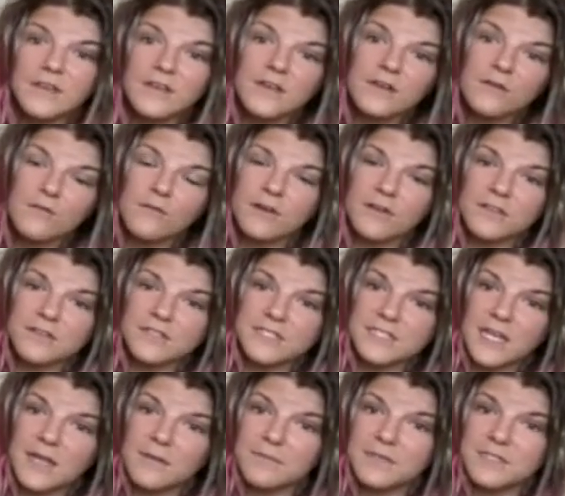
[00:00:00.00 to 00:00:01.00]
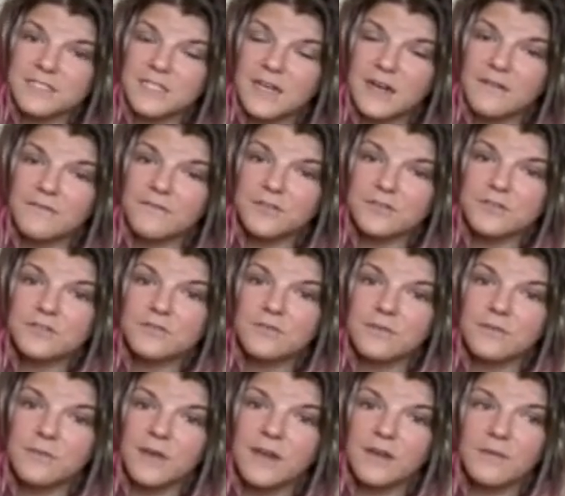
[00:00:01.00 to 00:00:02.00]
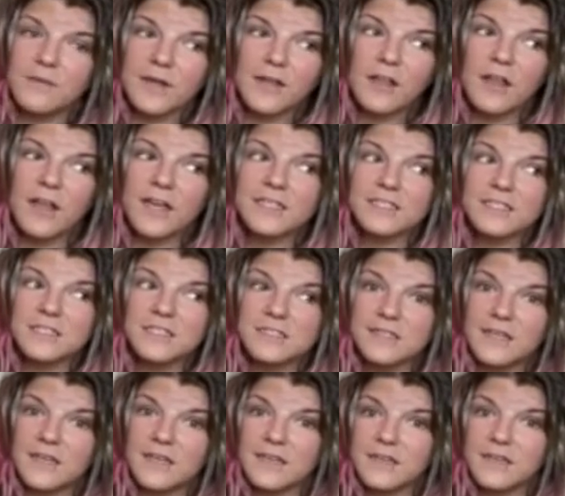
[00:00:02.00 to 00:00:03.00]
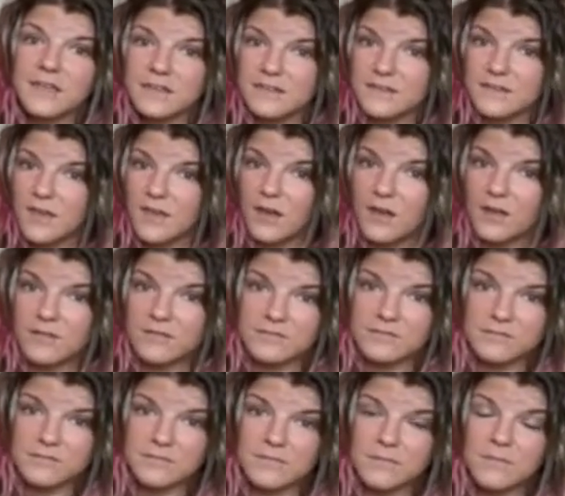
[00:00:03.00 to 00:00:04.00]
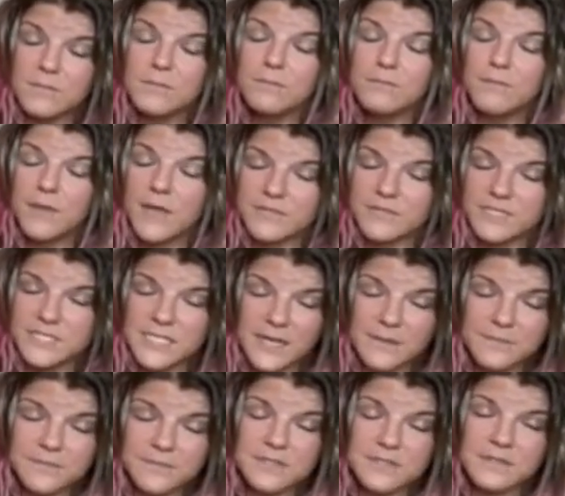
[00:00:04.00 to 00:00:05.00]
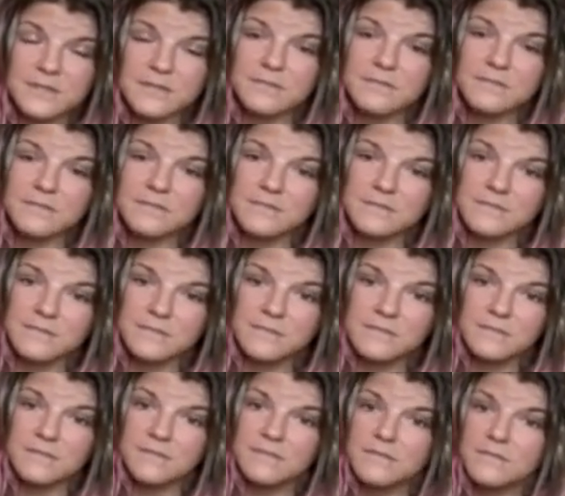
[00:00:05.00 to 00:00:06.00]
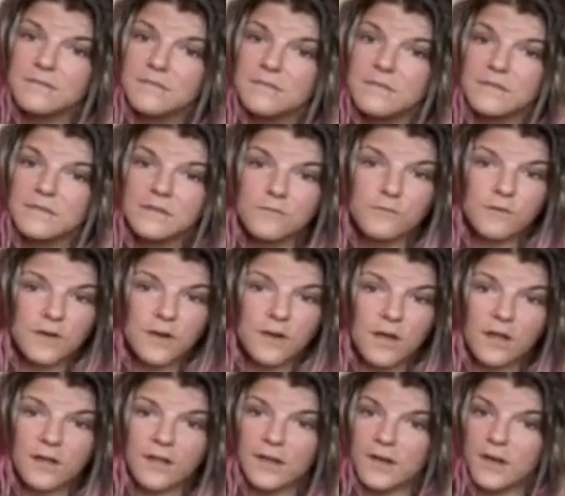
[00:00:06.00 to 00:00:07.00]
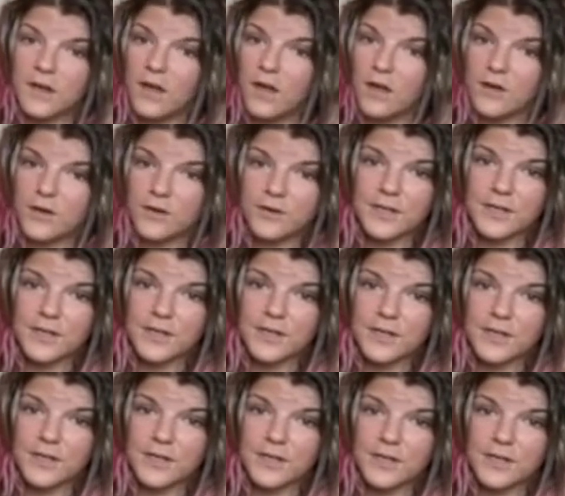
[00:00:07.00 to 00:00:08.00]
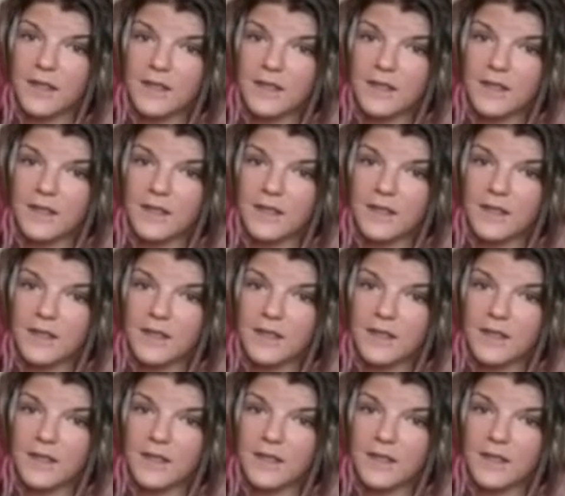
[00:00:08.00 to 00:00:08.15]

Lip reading: One of the statements that I've used with many of my clients is like, y'all, baby steps. We're not going to conquer it in a day.